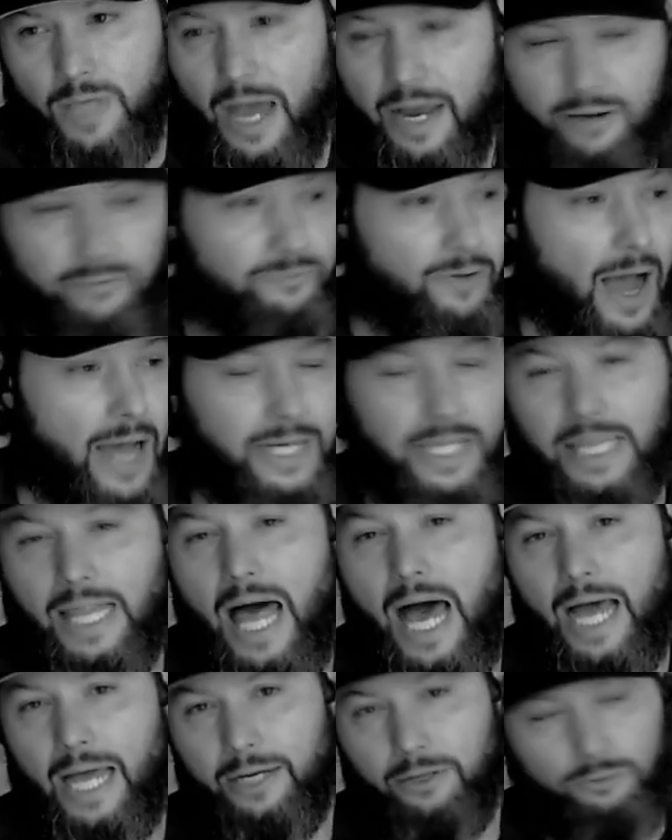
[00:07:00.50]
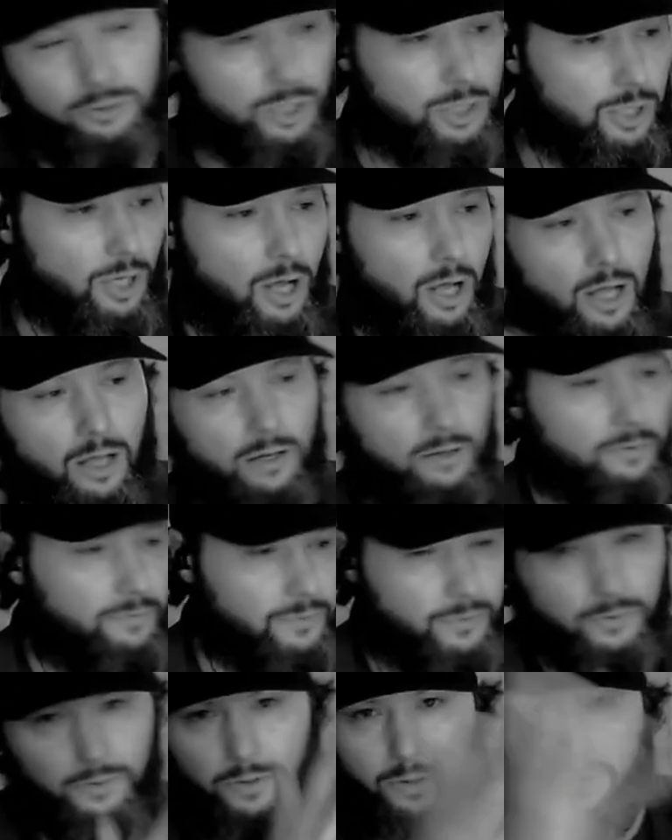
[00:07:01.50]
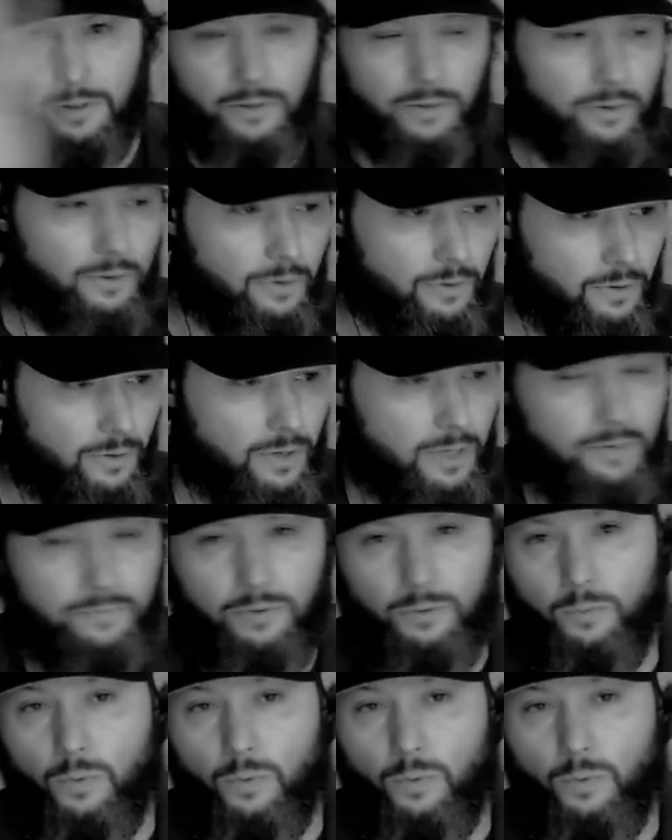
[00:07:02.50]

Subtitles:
of find a line or a solve or even